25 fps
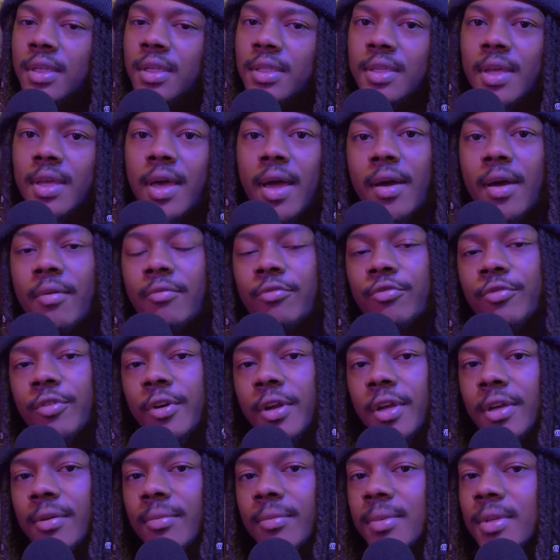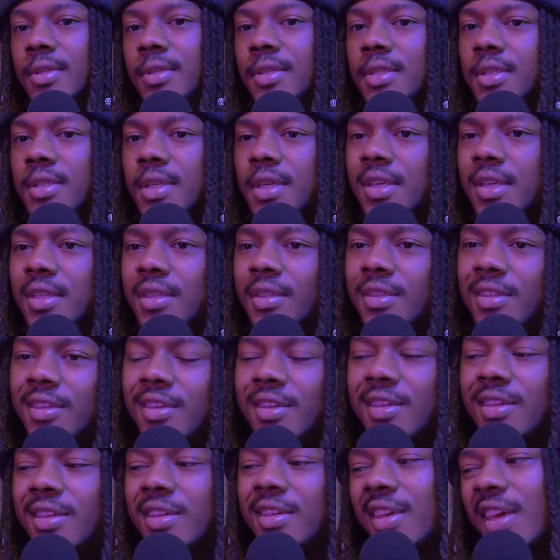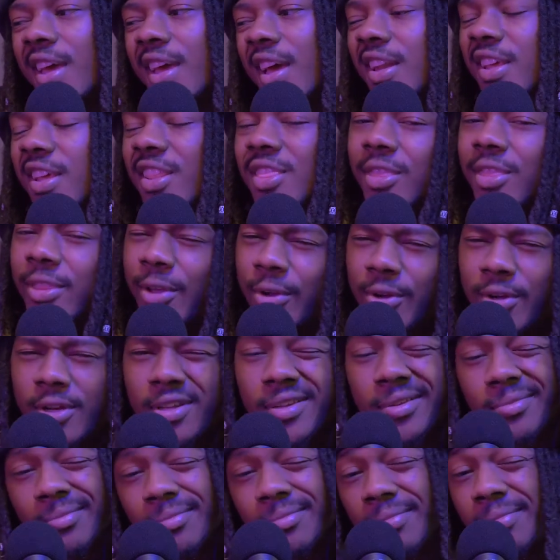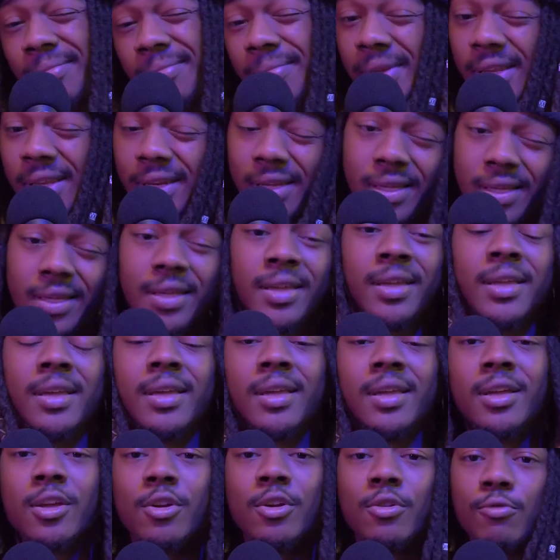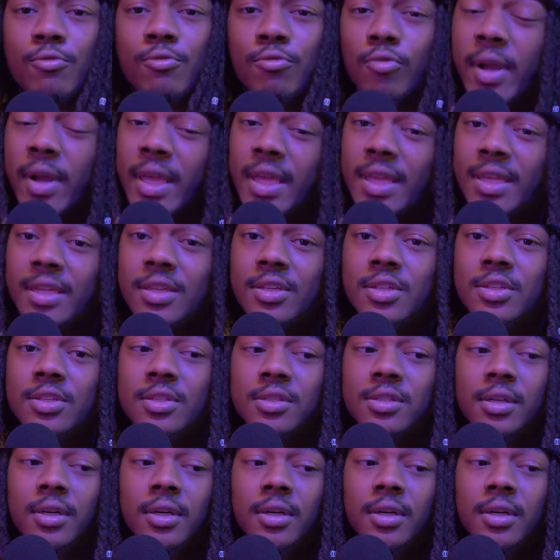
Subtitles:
time frame is in the kind of 30-minute range.